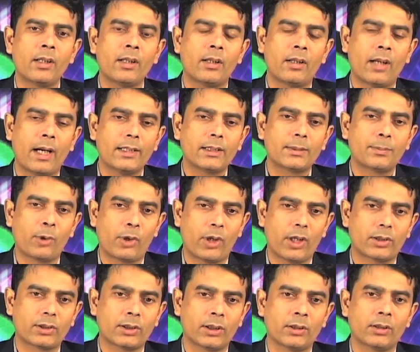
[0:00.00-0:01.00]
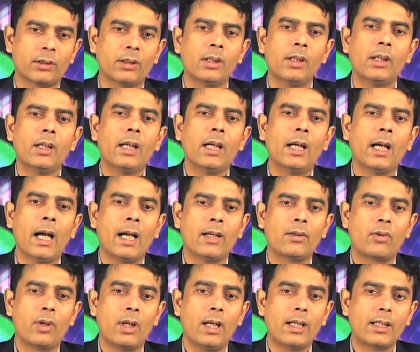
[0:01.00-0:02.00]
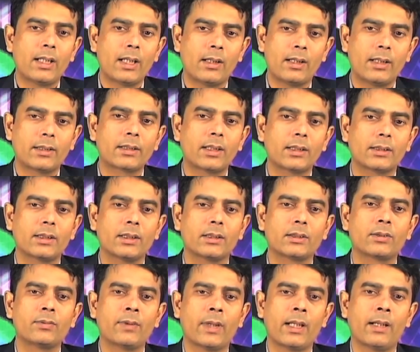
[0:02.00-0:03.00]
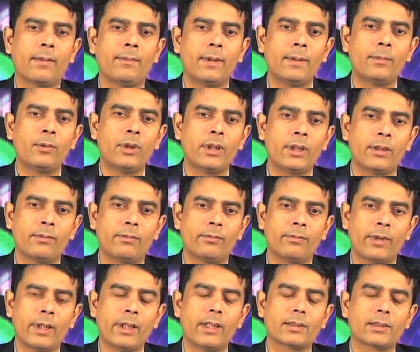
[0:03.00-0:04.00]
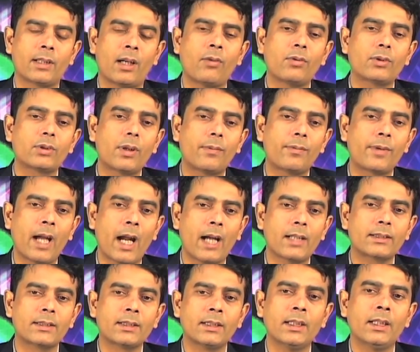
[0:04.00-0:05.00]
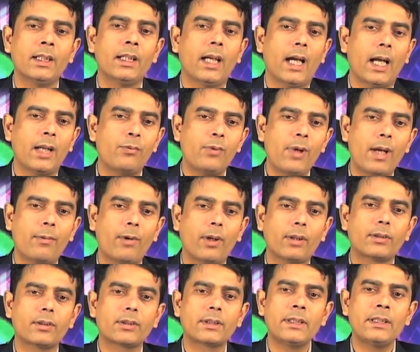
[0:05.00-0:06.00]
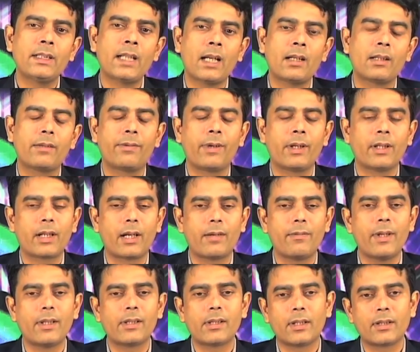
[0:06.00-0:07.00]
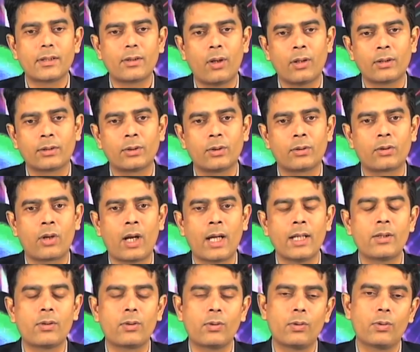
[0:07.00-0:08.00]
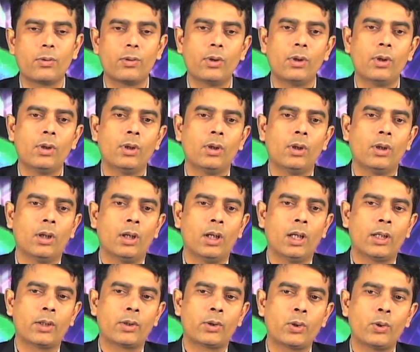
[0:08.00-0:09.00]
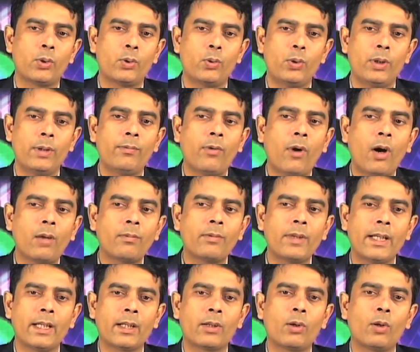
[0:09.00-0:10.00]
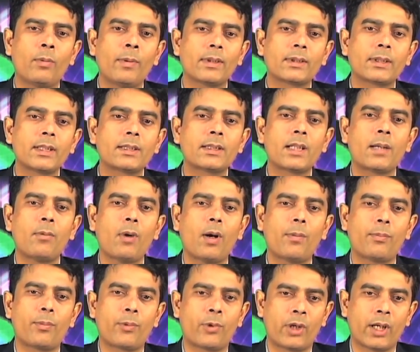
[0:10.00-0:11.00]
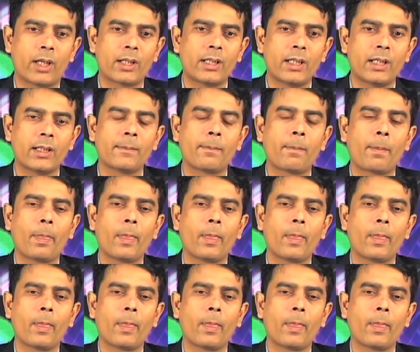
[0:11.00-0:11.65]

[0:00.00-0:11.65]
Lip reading: rights protection and related discussions were available in various rounds of GATT. And we have also seen that different conventions also try to evolve a global system of protecting